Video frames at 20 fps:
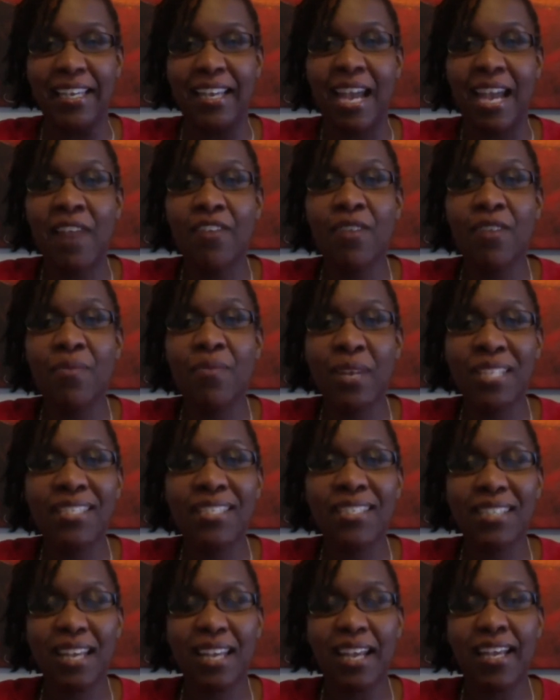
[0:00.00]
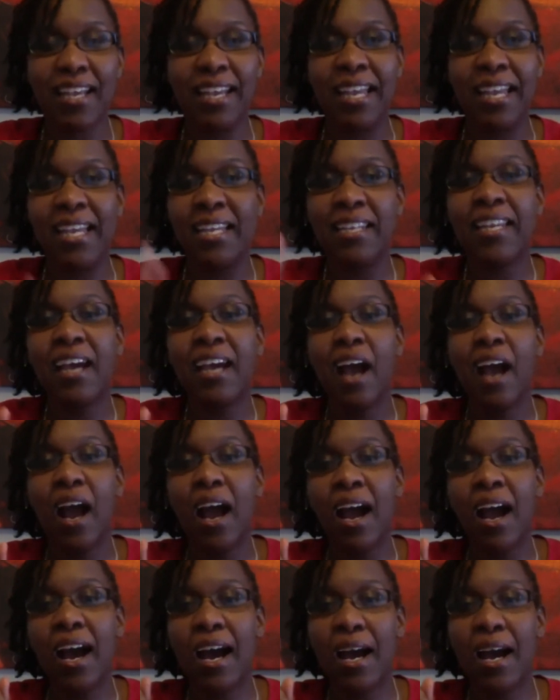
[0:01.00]
And
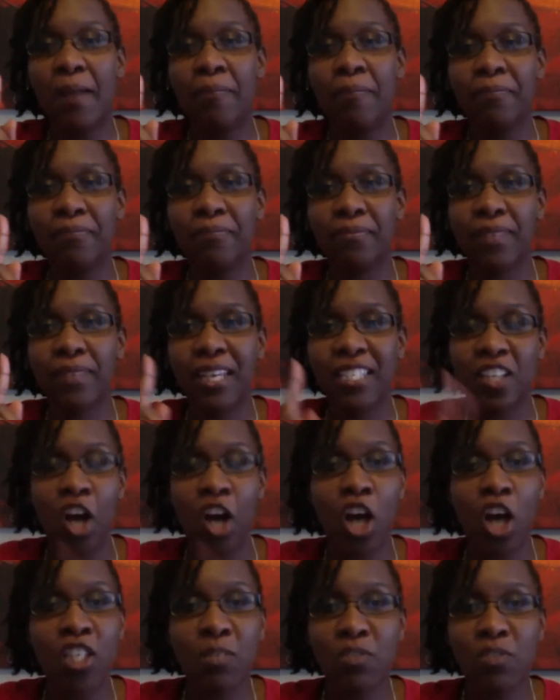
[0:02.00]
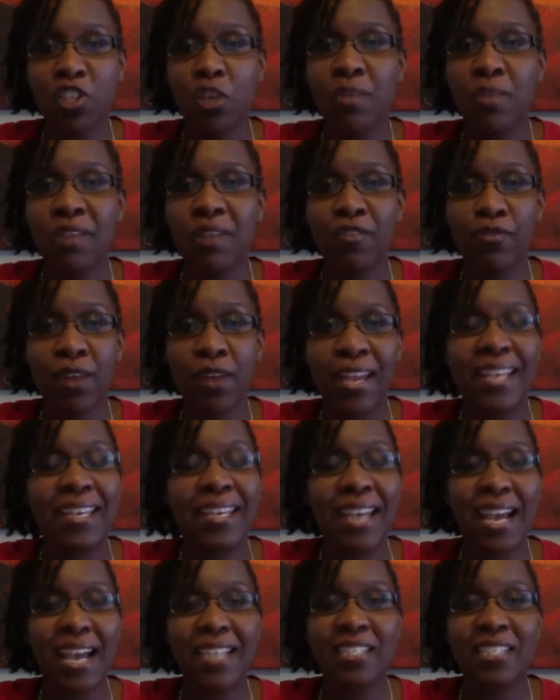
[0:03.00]
it's an awesome show. We have great
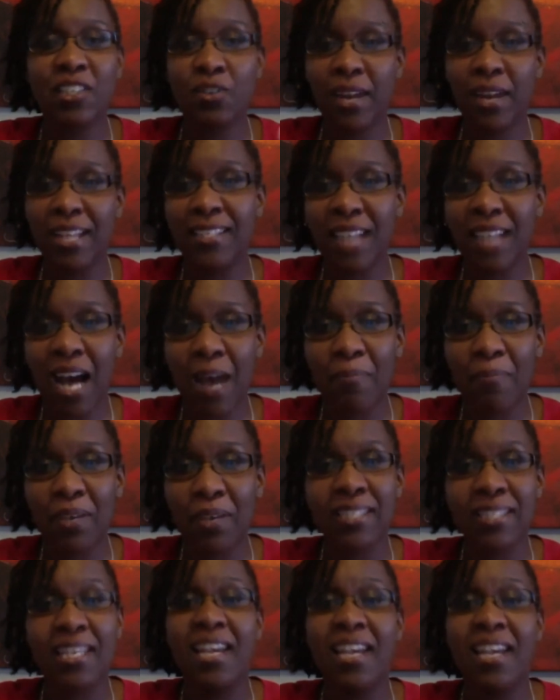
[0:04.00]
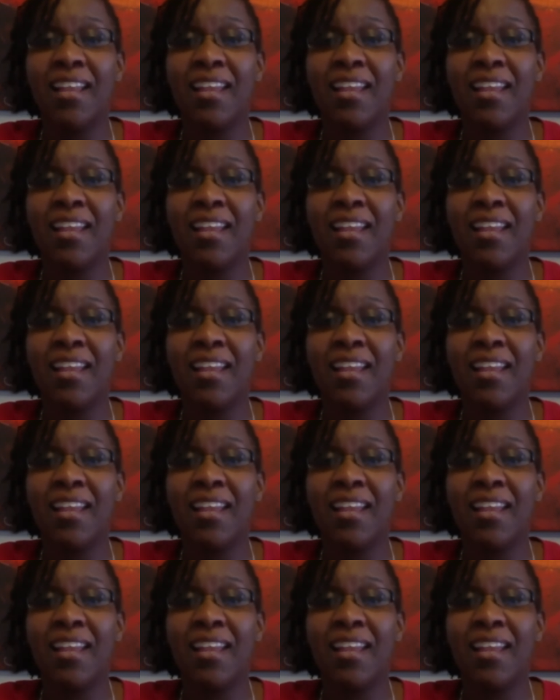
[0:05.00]
guests, great topics.